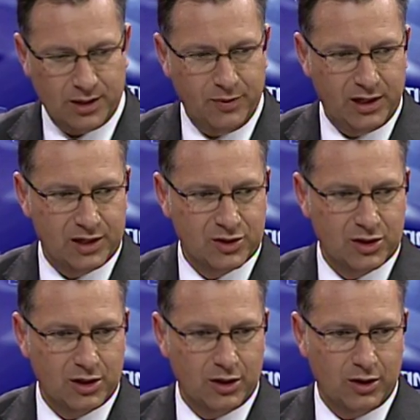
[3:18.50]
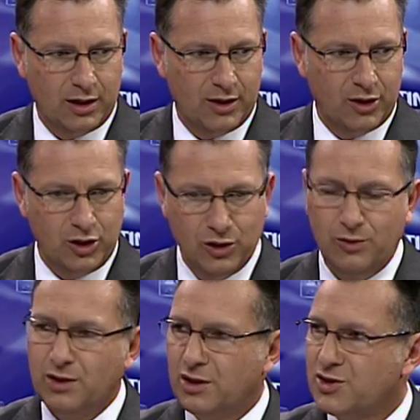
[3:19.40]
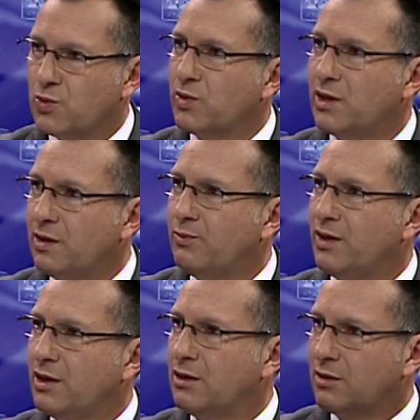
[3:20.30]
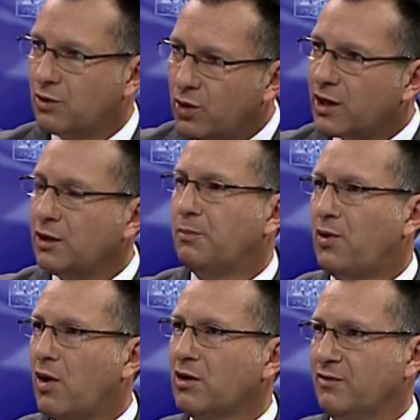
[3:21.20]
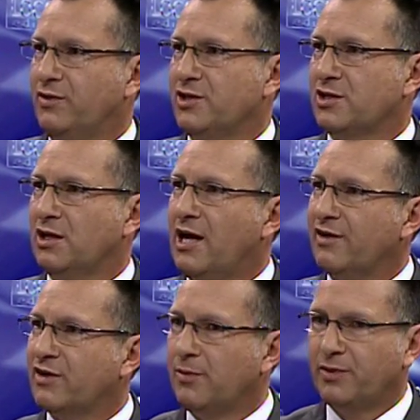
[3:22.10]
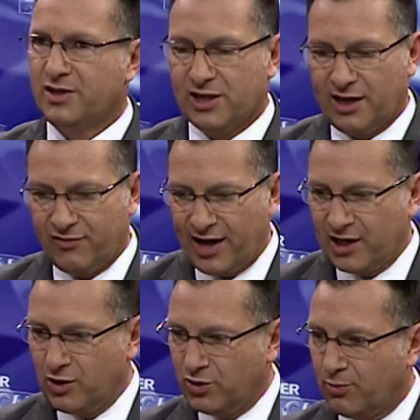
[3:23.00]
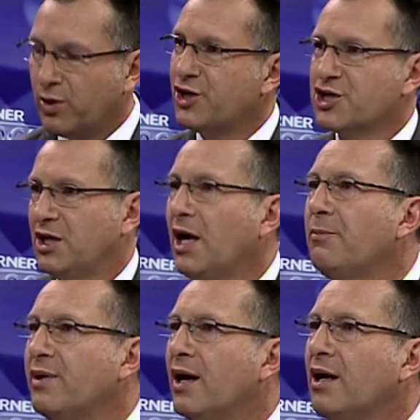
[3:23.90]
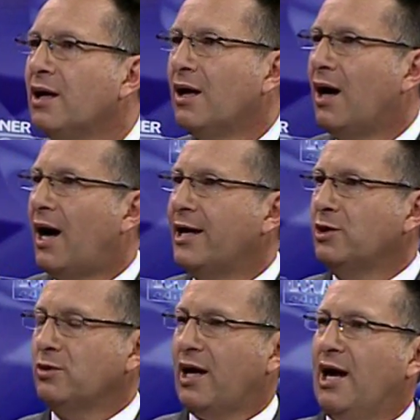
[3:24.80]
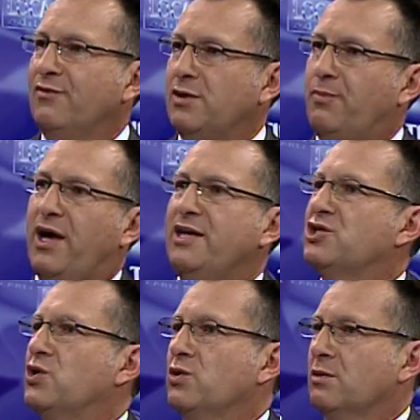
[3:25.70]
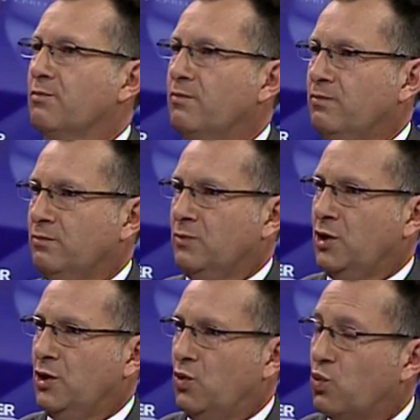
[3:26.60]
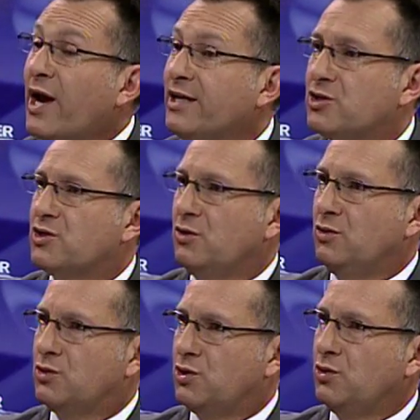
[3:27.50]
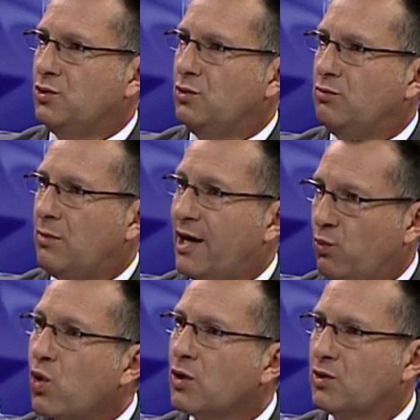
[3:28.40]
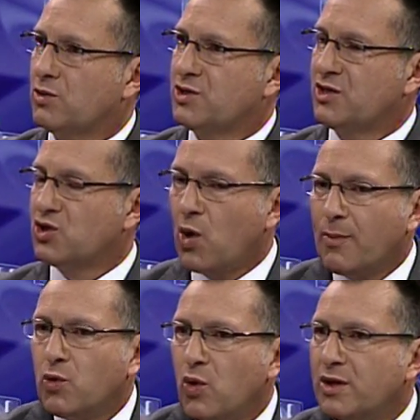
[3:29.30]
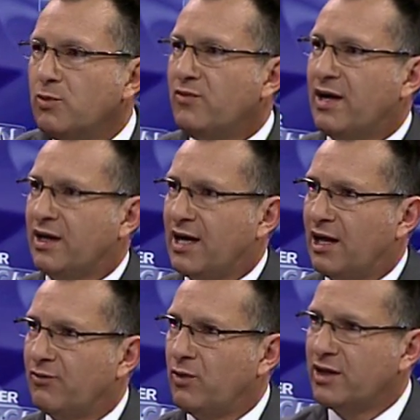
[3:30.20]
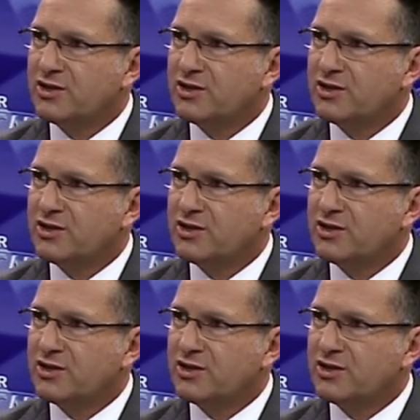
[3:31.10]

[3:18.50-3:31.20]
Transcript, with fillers: uh, because the union is a really big critical part of this. And a lot of companies say, if I can go to British Columbia, I don't have to pay certain you know, rates to to my workers, and so I'm going to move out of California. Is